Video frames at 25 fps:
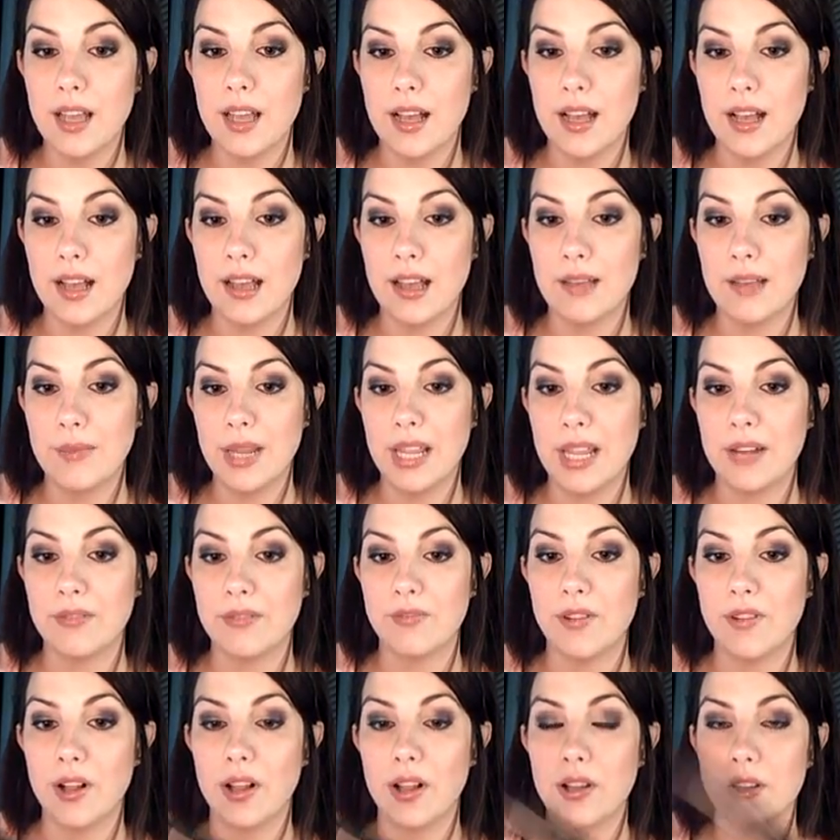
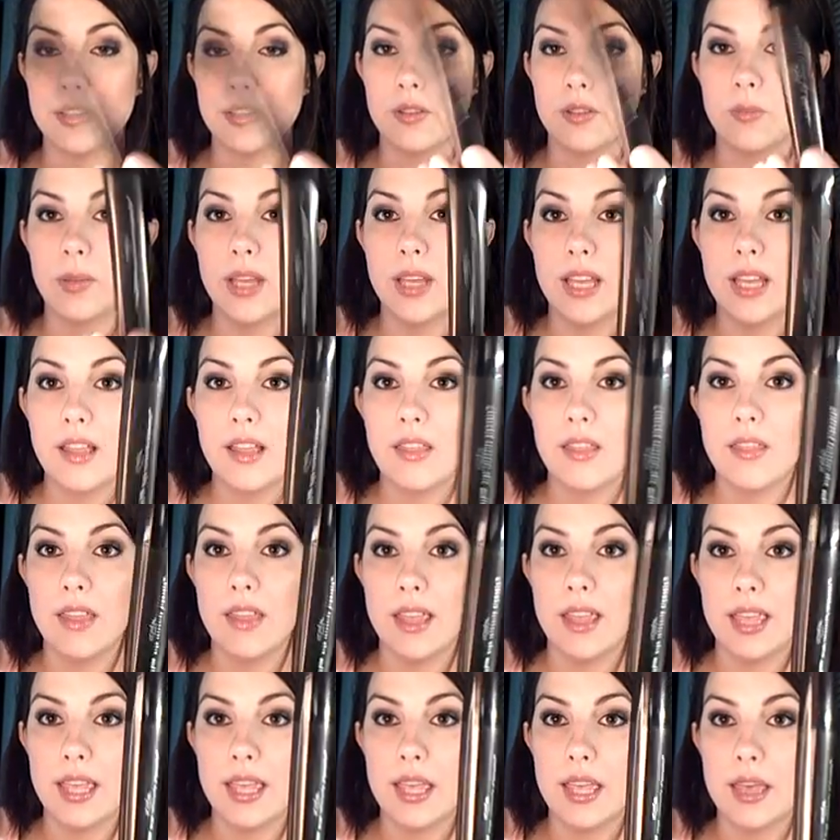and volume,
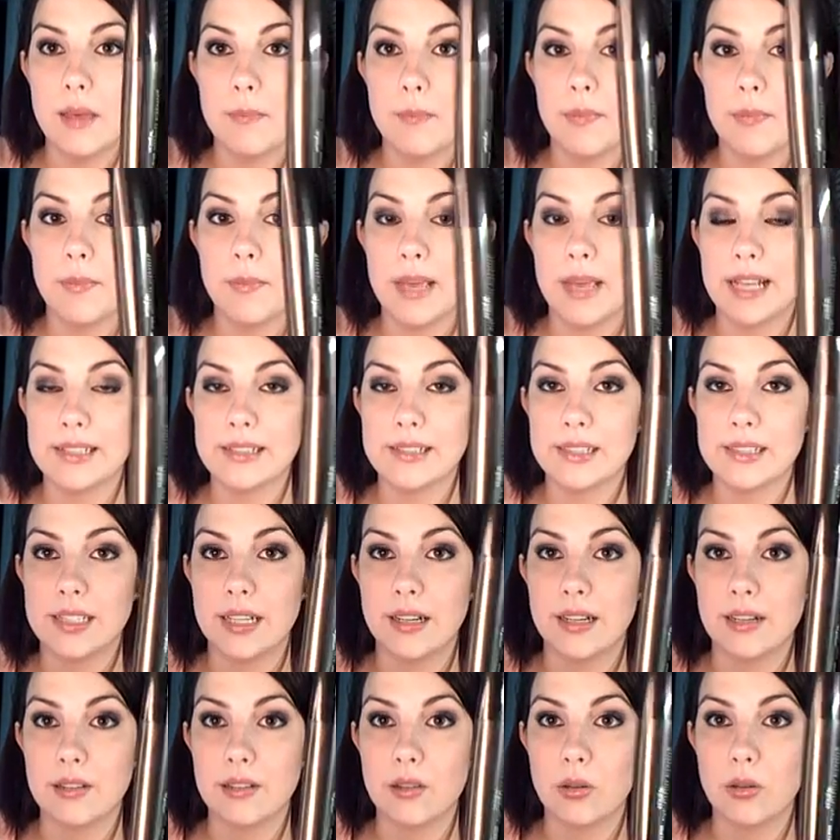the Hip
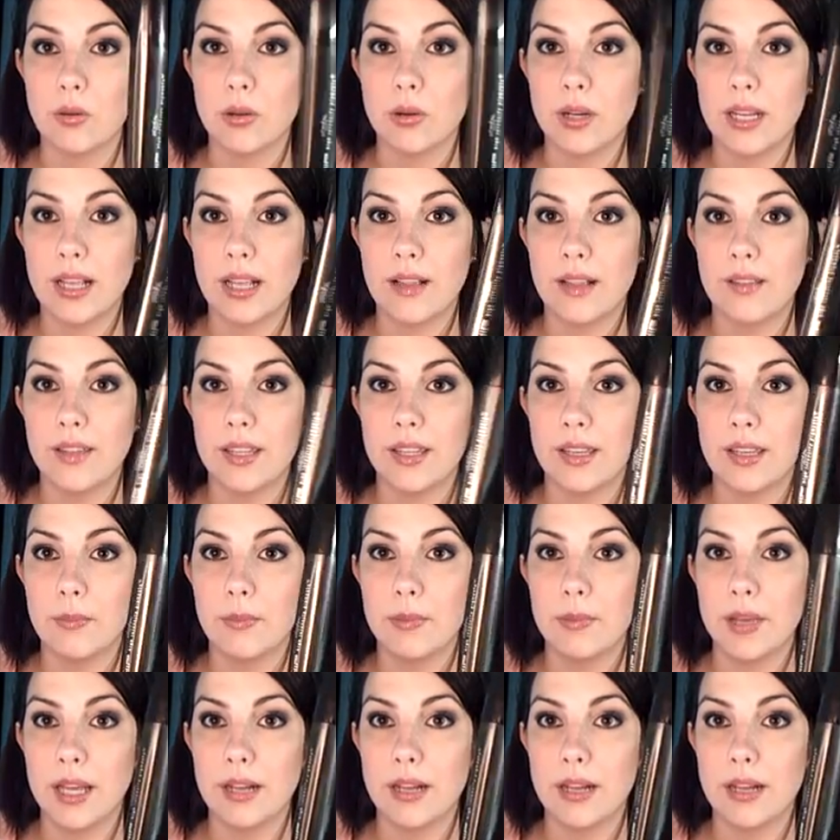mascara, L'Oreal Hip.